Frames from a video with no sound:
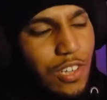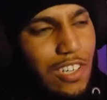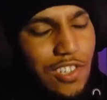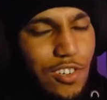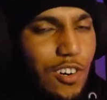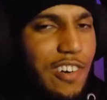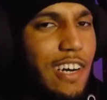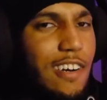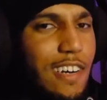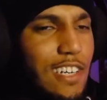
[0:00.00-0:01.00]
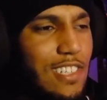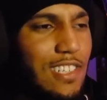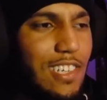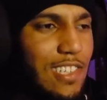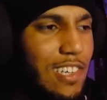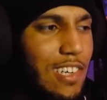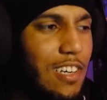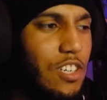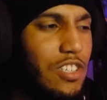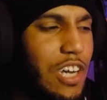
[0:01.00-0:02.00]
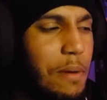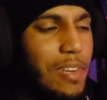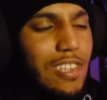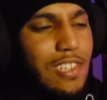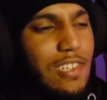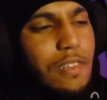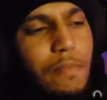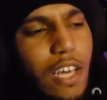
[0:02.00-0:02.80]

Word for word: like songwriter, and he just does a good job, and he's just,